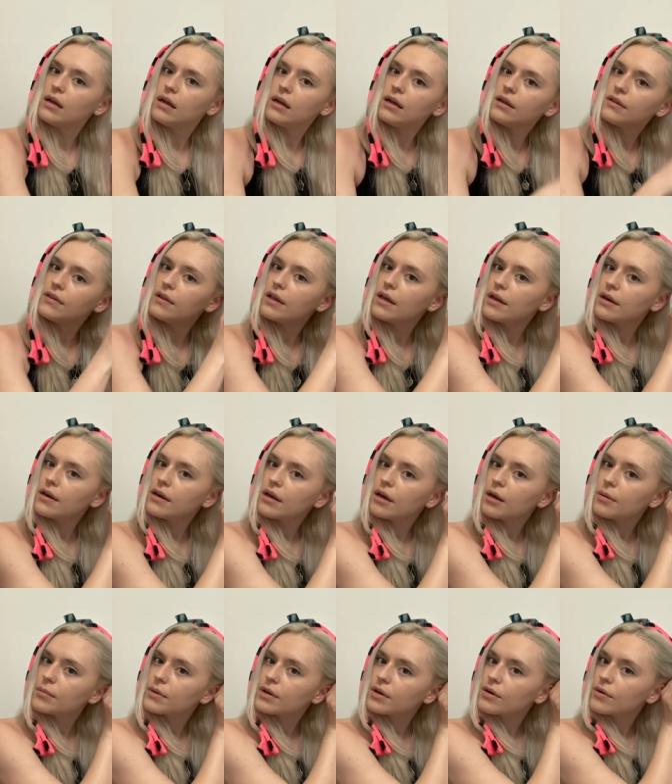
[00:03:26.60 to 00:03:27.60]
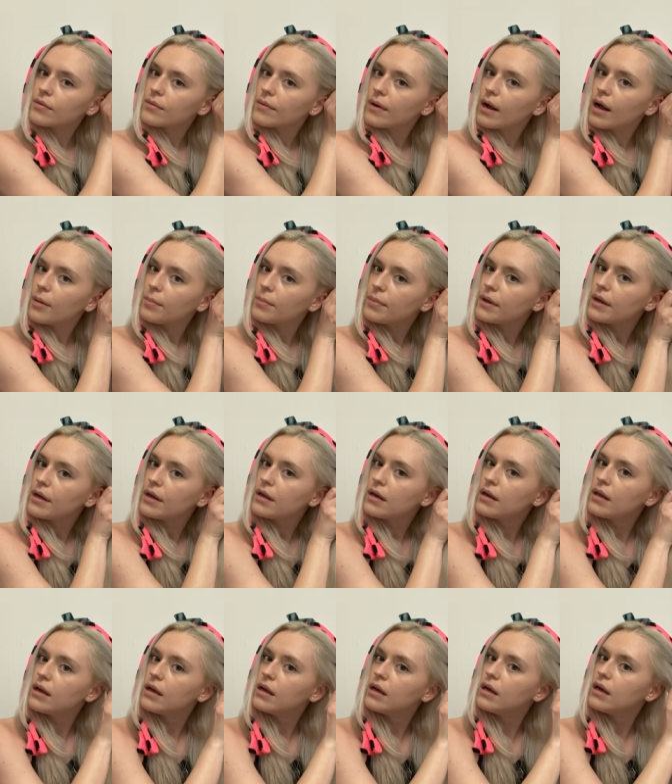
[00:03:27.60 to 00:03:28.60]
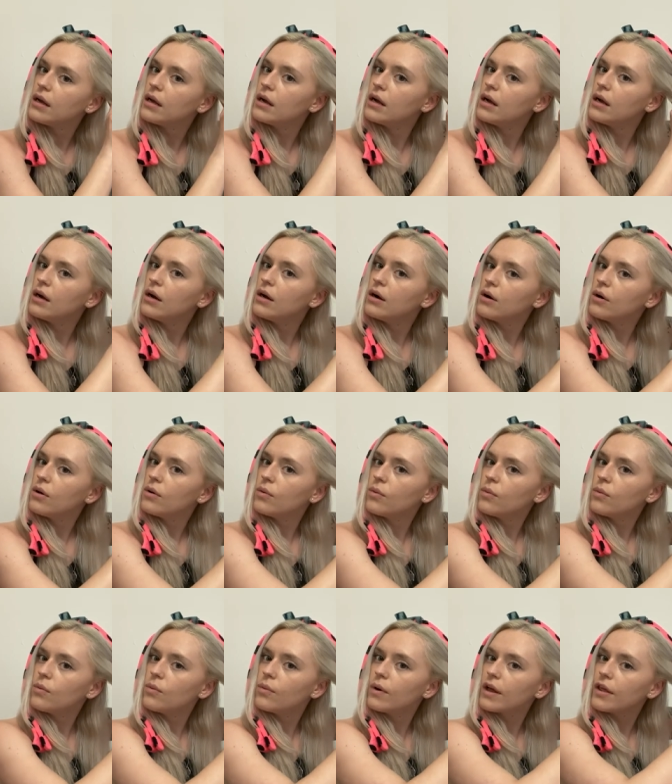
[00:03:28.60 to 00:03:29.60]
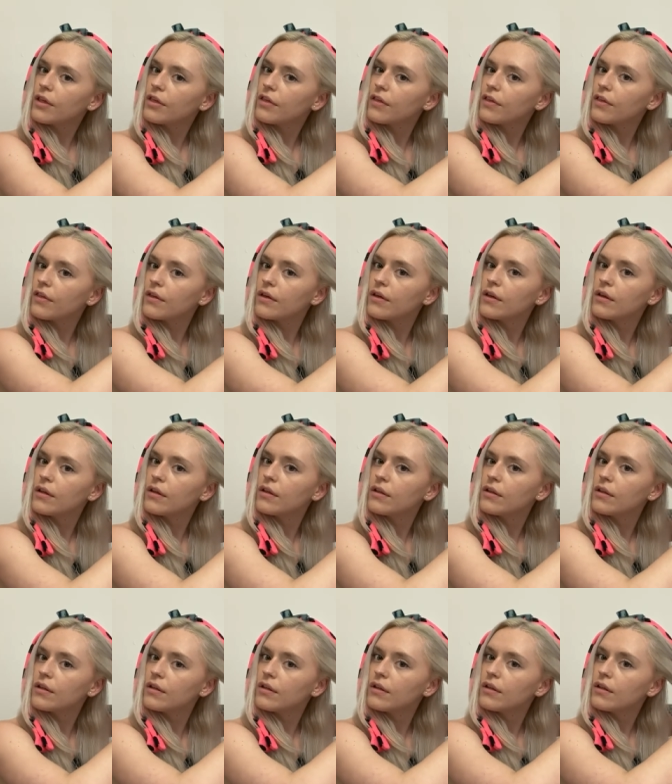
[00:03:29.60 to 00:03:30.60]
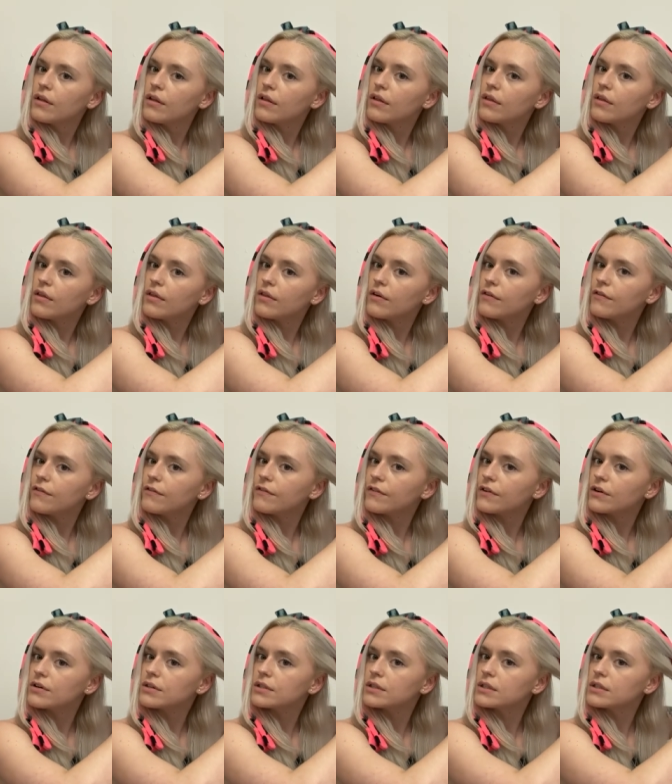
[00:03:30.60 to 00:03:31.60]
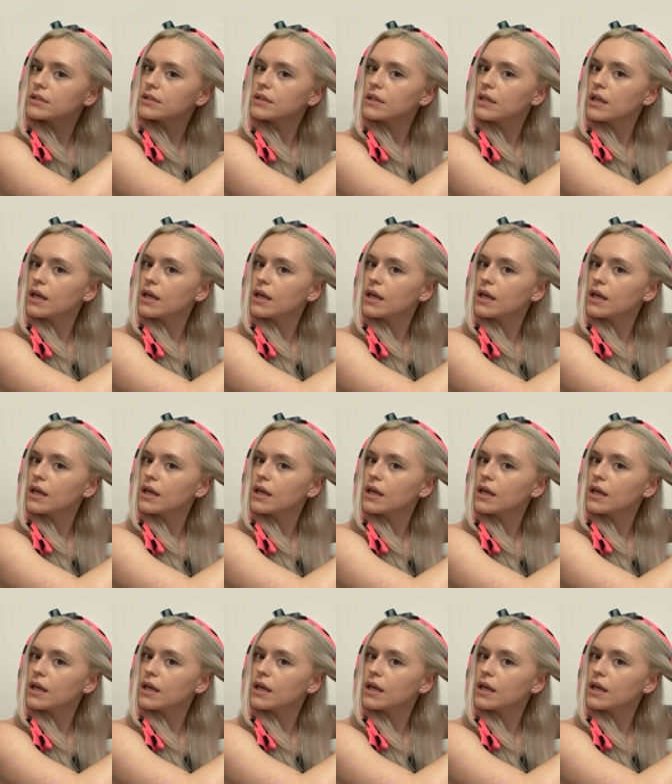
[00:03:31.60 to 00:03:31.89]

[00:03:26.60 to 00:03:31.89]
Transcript: and then I'm gonna wrap it with the first